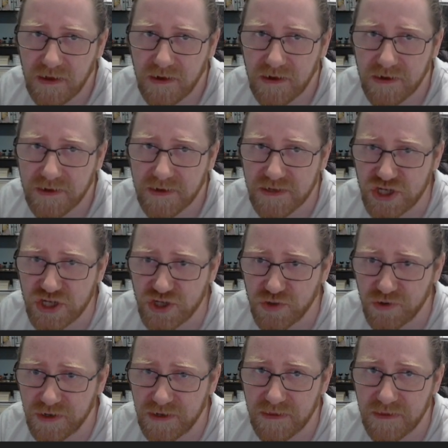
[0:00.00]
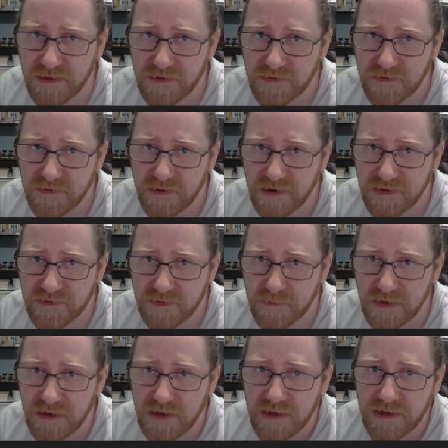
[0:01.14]
I enjoy this item.
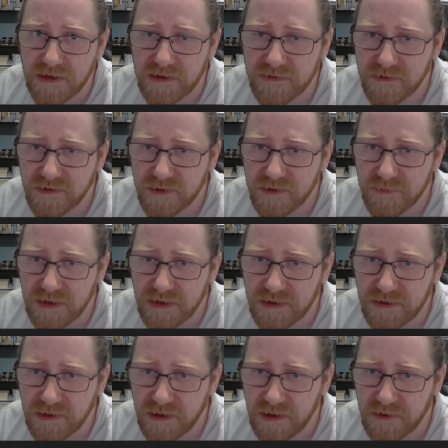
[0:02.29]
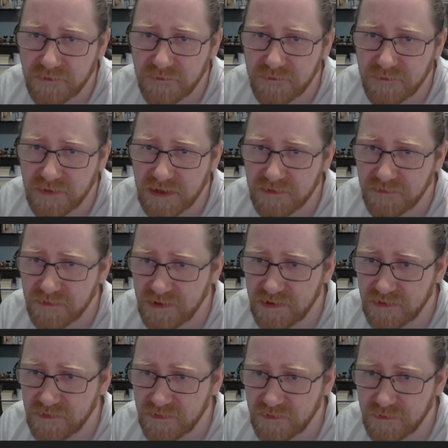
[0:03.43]
It's gonna make Fluffy
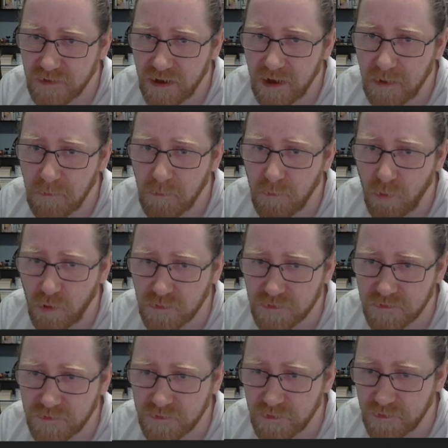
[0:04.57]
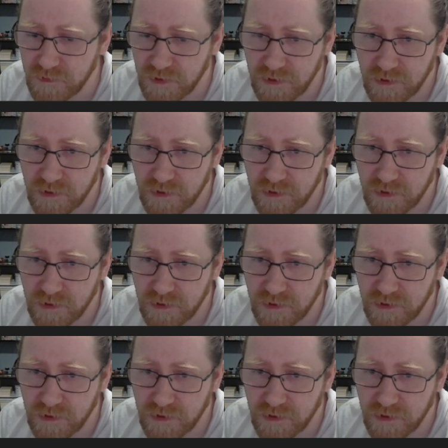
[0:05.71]
into a monster.